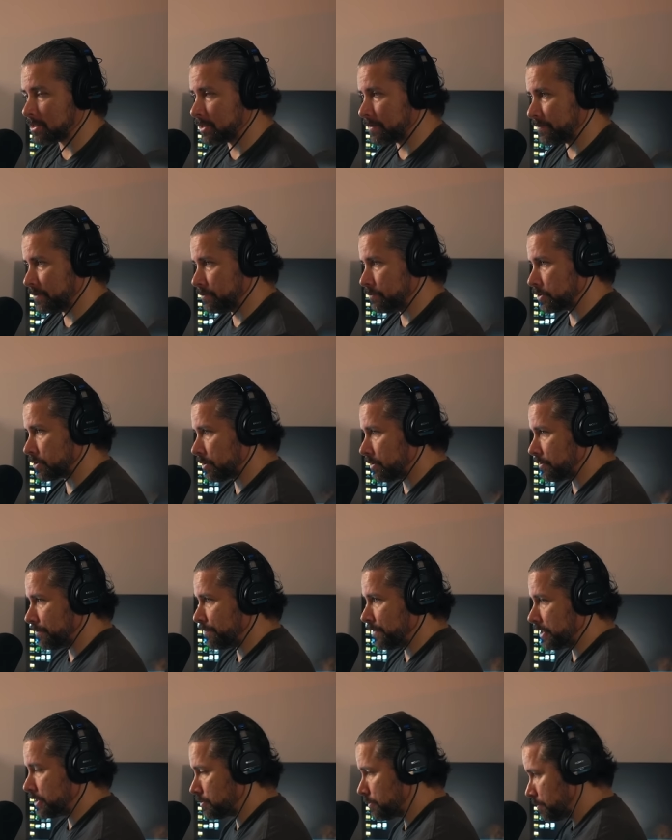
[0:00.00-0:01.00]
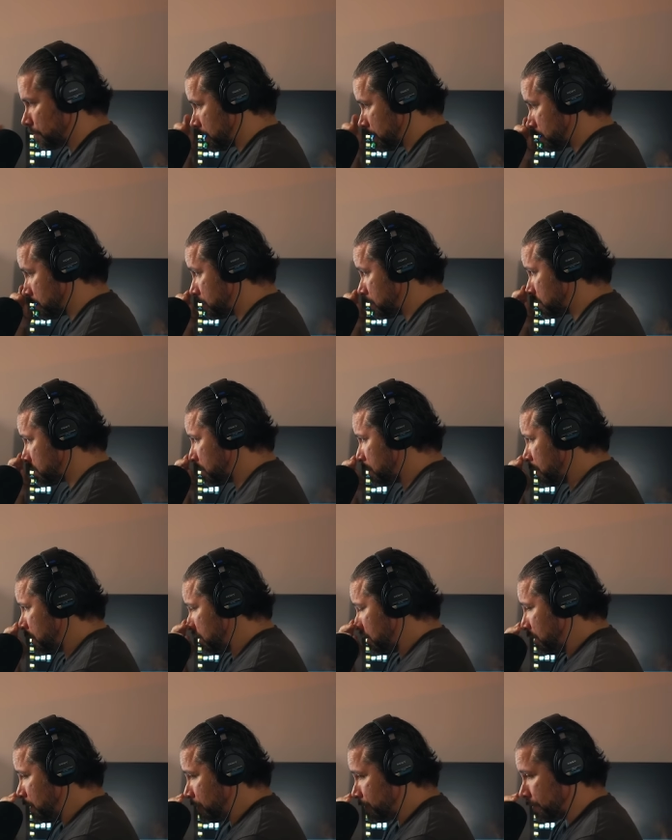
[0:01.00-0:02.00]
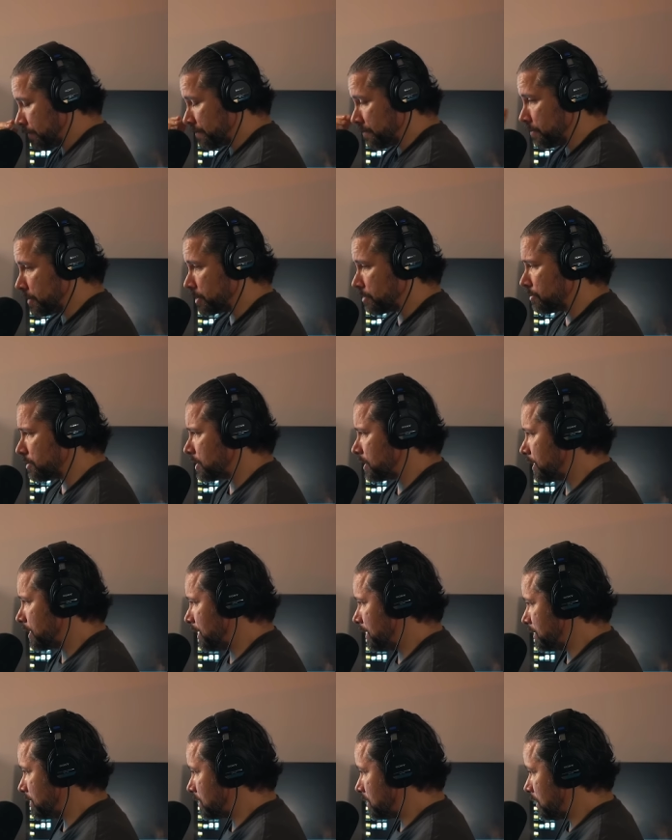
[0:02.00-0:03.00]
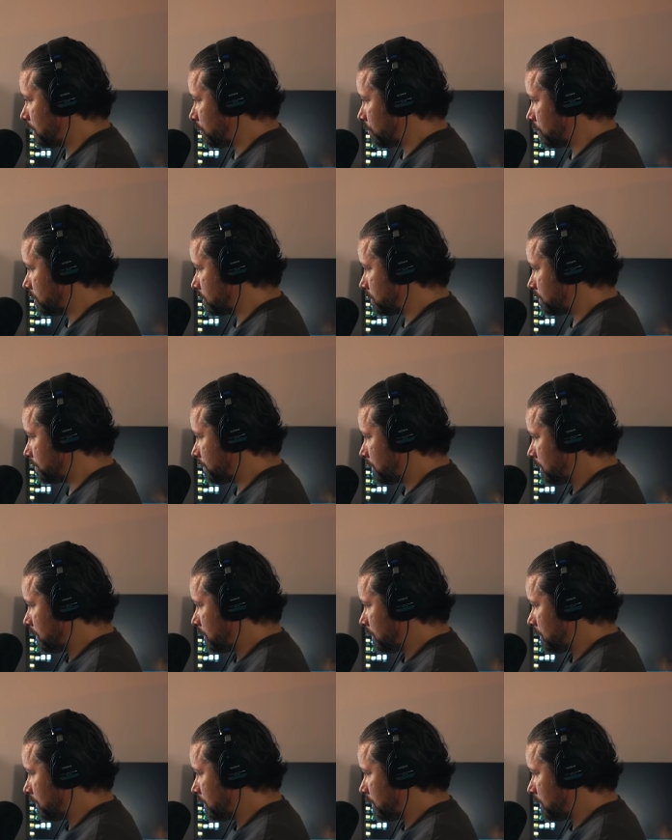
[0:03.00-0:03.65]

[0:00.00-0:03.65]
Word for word: And if you recall the Facebook messages, if you're familiar with the case, there was